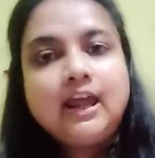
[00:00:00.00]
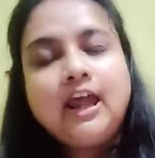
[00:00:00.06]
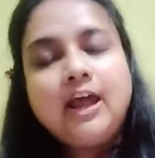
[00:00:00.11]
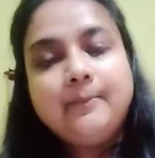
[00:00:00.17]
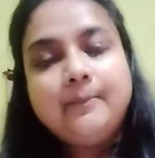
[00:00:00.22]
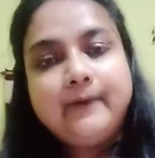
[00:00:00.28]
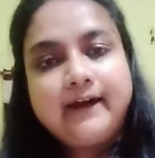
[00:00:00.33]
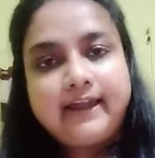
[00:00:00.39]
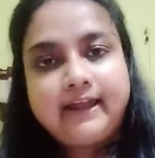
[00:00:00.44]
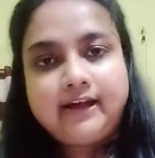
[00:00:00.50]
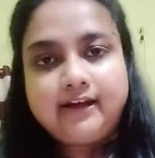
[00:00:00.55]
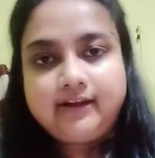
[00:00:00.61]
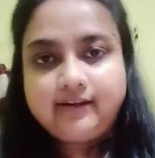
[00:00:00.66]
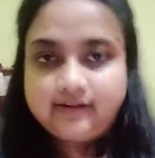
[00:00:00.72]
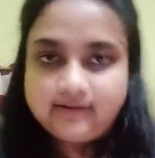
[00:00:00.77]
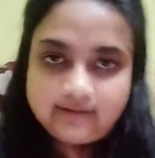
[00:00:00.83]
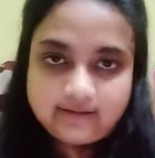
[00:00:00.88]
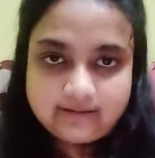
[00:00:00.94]
by
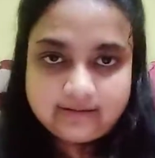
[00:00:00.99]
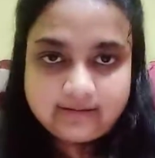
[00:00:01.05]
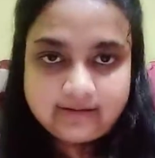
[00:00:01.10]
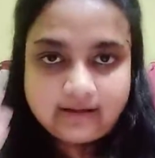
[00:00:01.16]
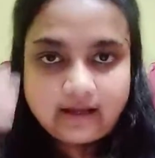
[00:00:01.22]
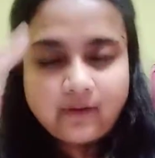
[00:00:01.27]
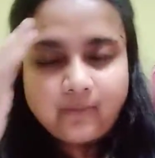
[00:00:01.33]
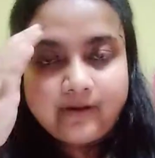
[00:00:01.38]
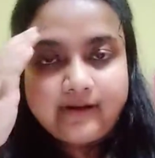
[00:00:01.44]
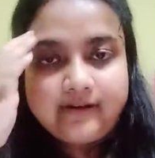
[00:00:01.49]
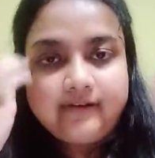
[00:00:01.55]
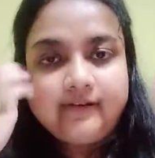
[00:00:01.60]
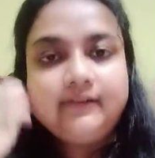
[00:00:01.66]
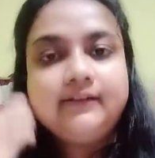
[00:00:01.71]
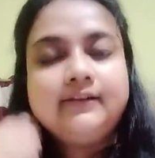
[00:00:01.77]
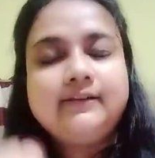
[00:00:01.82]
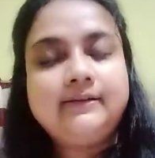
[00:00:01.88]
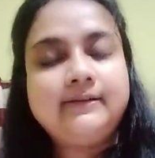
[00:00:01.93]
our
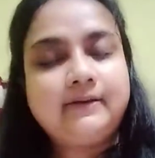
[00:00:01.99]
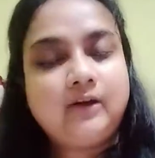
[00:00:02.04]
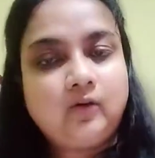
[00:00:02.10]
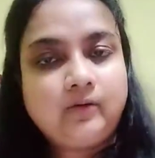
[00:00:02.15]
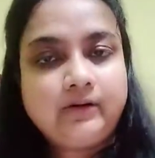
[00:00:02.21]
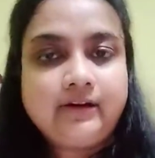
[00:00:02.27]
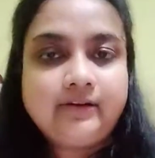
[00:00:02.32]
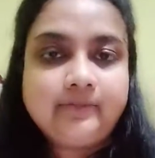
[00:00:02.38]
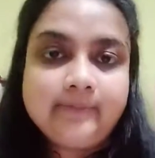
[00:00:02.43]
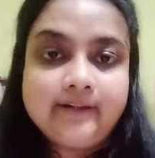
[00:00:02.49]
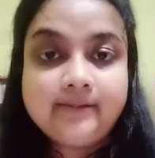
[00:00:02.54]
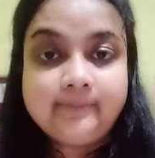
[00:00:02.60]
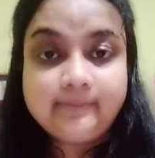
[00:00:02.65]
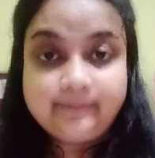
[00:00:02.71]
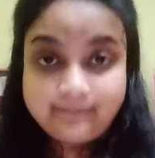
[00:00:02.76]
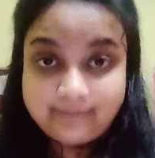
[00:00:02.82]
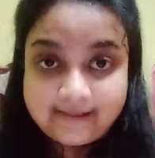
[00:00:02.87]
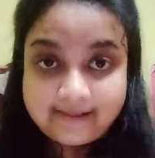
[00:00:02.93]
Honorable
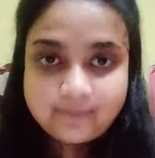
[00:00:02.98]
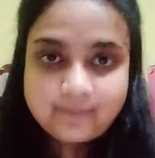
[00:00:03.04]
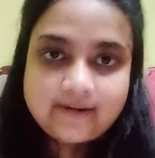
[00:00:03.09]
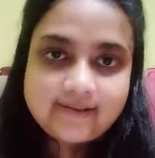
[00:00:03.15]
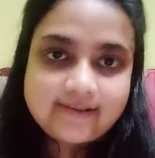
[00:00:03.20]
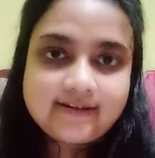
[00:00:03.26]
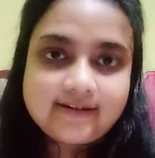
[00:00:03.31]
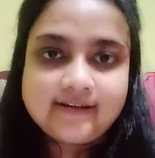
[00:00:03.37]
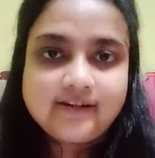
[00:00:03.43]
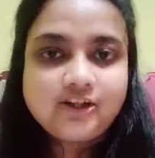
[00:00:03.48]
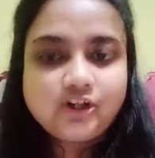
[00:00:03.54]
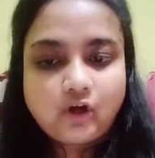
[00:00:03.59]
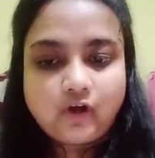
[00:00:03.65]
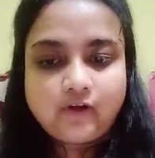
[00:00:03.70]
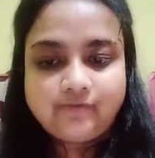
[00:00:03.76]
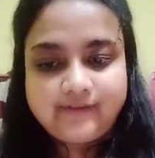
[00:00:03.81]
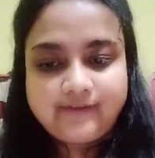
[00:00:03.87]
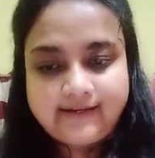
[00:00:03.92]
Vice President
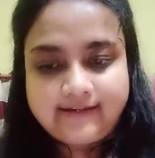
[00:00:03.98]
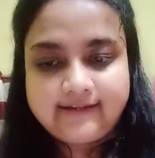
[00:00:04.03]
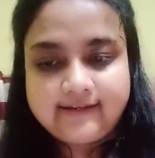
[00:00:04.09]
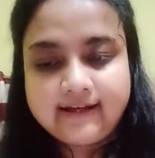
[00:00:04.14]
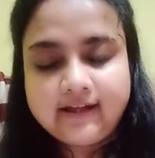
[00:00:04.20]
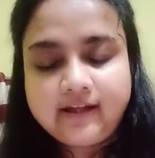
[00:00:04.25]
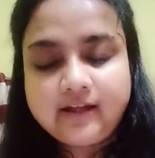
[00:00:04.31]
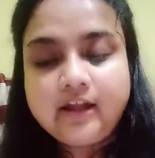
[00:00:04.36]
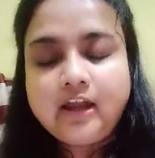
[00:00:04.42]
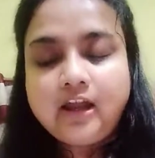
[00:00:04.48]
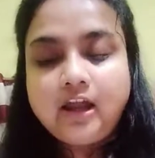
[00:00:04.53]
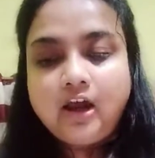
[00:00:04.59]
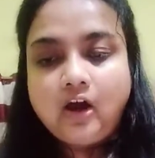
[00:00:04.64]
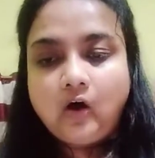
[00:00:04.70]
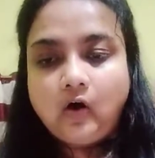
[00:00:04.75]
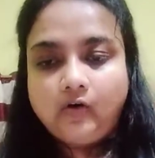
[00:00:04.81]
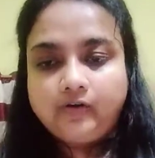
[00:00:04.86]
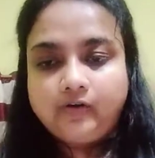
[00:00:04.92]
of India
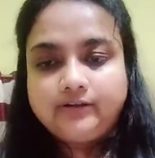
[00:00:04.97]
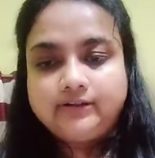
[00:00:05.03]
on